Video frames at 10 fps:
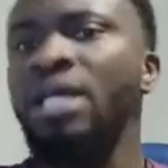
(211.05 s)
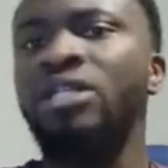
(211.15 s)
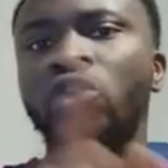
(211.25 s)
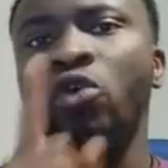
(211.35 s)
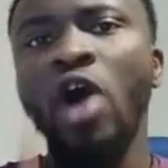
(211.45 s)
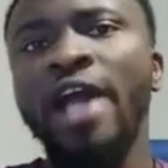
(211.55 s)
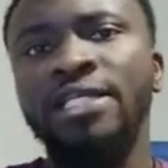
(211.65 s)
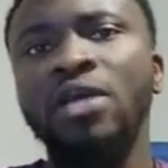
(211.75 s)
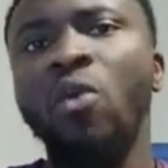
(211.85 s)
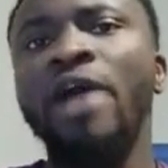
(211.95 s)
So God
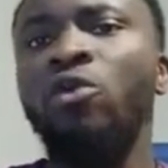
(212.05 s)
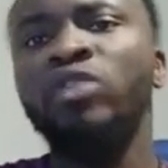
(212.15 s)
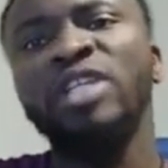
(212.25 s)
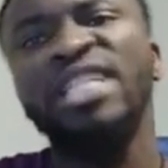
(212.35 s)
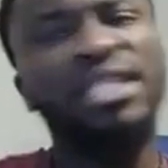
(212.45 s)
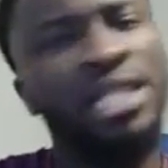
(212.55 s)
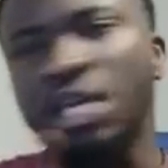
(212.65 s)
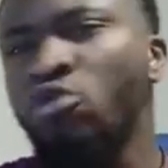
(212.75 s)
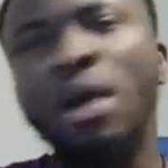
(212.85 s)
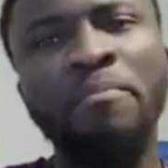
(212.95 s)
is the one who teaches the
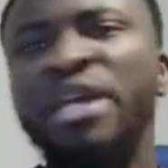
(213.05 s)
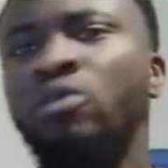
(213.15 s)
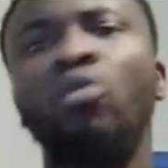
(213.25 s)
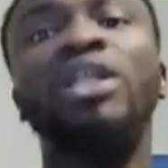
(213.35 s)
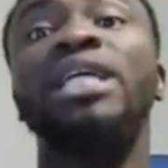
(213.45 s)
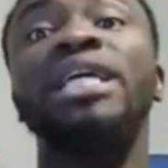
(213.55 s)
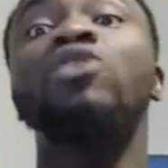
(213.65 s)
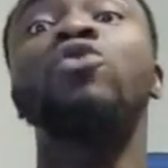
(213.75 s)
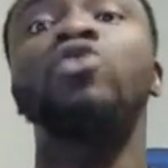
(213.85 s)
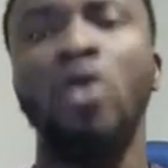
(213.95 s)
human being what he
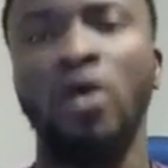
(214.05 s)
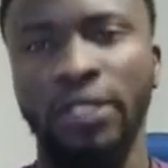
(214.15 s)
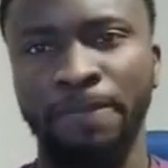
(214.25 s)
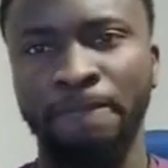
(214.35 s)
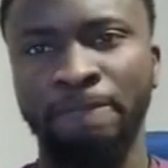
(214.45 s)
knows not.